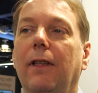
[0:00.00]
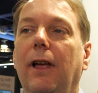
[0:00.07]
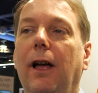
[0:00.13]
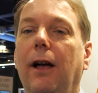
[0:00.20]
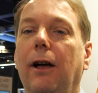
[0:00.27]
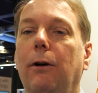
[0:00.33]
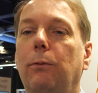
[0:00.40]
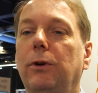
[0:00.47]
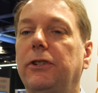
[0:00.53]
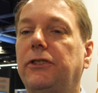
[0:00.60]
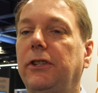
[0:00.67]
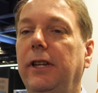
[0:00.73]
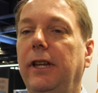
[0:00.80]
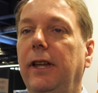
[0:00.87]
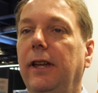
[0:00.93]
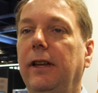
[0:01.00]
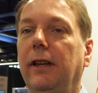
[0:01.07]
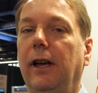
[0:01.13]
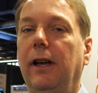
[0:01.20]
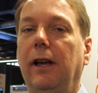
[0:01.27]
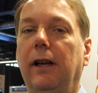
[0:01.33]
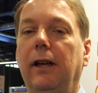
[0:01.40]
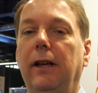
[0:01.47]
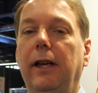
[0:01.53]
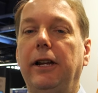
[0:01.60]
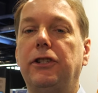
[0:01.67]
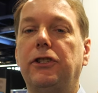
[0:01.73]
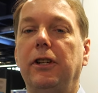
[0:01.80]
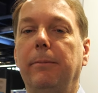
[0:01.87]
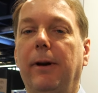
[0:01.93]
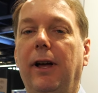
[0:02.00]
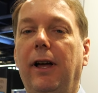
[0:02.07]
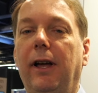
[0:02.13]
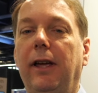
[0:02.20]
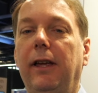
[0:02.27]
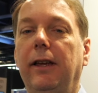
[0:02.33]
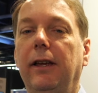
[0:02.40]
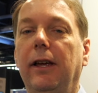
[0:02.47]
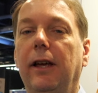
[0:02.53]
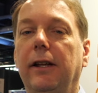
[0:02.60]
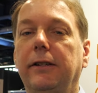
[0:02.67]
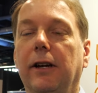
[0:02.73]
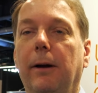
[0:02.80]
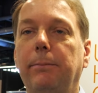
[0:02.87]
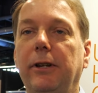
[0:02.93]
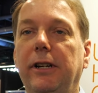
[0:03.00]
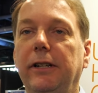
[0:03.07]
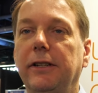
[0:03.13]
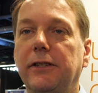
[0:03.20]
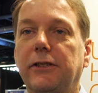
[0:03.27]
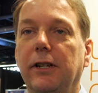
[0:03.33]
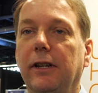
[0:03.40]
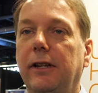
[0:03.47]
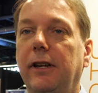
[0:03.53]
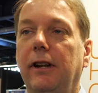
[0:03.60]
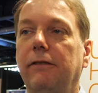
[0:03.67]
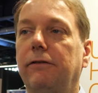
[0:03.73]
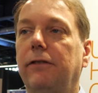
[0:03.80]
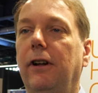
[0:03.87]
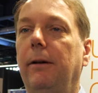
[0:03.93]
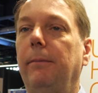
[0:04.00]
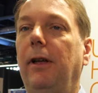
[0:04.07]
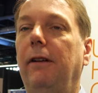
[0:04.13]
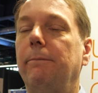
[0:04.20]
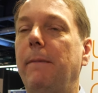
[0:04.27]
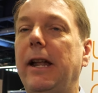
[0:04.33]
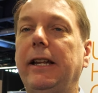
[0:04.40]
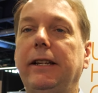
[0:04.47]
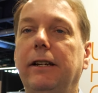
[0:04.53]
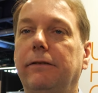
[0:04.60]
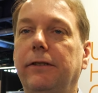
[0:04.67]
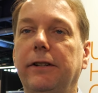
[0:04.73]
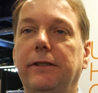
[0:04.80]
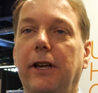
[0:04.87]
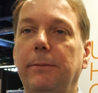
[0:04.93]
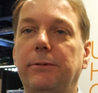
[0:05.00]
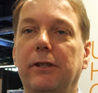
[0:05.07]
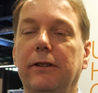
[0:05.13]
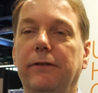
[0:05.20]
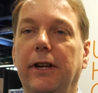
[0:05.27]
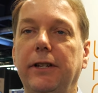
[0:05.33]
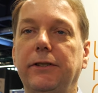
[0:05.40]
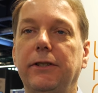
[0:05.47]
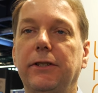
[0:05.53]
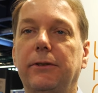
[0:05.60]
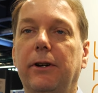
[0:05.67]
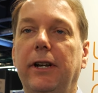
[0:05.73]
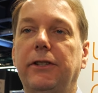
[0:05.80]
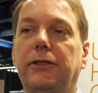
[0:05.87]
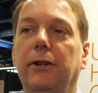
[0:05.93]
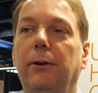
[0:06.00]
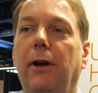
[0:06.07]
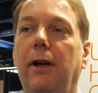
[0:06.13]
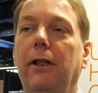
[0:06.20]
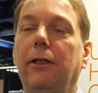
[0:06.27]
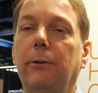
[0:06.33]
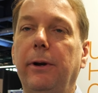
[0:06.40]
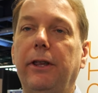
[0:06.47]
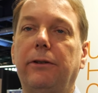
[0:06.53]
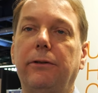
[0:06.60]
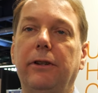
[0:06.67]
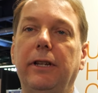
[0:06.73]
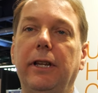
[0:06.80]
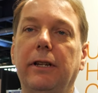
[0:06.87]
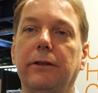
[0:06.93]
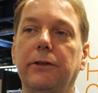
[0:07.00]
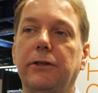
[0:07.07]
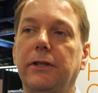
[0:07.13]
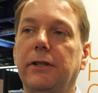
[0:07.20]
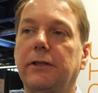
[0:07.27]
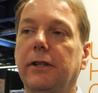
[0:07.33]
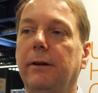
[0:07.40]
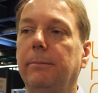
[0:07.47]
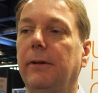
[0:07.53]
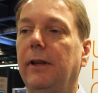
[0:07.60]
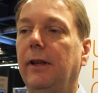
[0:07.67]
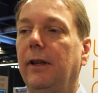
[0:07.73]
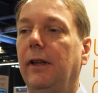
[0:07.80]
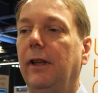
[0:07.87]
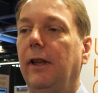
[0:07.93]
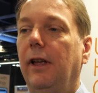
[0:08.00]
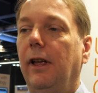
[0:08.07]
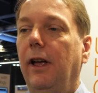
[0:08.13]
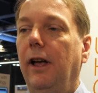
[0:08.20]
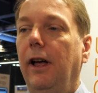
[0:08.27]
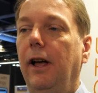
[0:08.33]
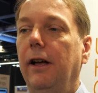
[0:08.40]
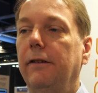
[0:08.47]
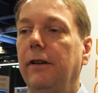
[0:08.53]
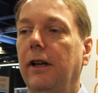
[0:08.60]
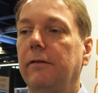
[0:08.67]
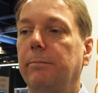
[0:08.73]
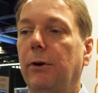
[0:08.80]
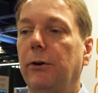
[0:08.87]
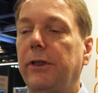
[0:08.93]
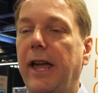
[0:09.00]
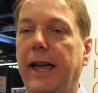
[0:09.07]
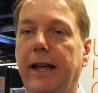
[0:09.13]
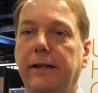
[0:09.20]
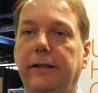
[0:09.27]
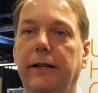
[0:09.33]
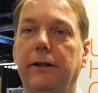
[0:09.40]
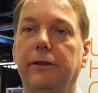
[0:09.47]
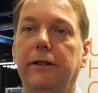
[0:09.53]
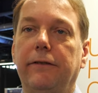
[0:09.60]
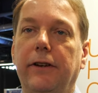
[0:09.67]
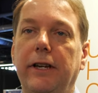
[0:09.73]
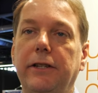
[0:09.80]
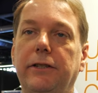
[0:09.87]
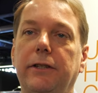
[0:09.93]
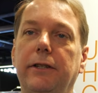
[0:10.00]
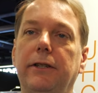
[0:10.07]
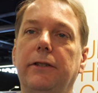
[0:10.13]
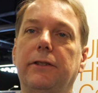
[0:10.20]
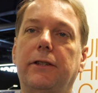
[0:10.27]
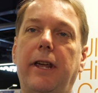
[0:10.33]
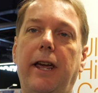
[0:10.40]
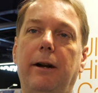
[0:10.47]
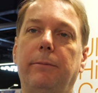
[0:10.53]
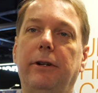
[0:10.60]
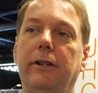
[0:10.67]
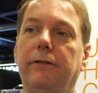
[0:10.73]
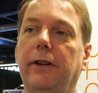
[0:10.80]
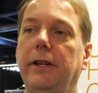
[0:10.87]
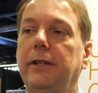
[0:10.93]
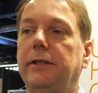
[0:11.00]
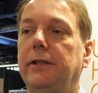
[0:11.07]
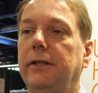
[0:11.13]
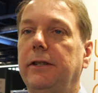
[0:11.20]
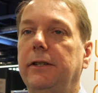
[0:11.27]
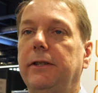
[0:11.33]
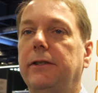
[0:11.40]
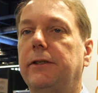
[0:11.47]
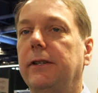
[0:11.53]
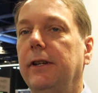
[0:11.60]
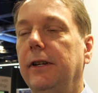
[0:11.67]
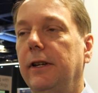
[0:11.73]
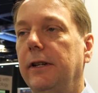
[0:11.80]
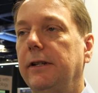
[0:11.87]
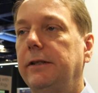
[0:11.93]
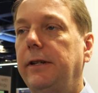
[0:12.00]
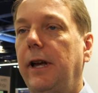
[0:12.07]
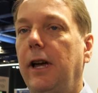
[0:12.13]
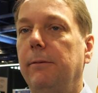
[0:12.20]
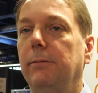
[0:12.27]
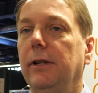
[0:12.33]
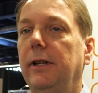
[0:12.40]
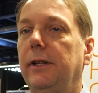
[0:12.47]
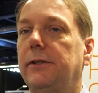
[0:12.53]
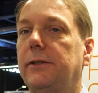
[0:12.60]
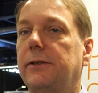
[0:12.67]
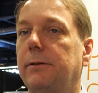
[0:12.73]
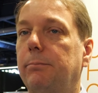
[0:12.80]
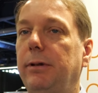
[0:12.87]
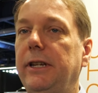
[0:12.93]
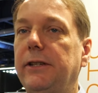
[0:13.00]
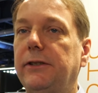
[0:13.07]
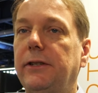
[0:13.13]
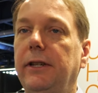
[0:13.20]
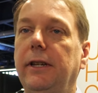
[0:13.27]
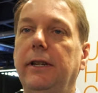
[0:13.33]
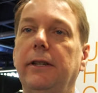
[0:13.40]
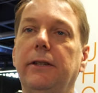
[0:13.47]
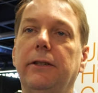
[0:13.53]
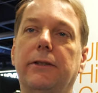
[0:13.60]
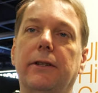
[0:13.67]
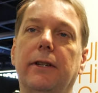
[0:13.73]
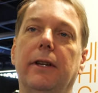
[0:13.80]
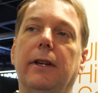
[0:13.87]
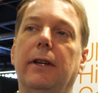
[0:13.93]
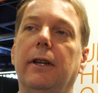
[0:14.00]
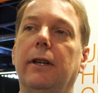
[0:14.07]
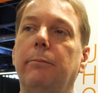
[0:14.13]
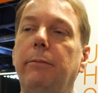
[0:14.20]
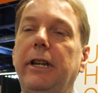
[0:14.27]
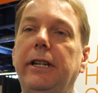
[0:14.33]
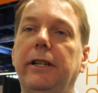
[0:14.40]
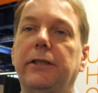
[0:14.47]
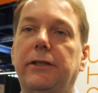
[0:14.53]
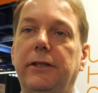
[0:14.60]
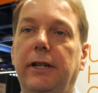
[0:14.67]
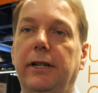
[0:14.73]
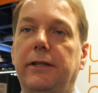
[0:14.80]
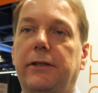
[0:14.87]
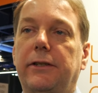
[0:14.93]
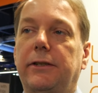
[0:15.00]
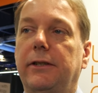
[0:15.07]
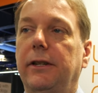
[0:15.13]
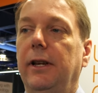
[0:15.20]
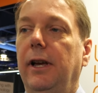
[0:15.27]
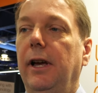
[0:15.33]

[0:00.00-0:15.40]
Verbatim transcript: Well, we're seeing HDMI adopted into silicon from many different types of devices, right? So all the way through the ecosystem of both handheld devices, camera devices, tablets, PCs, media sticks,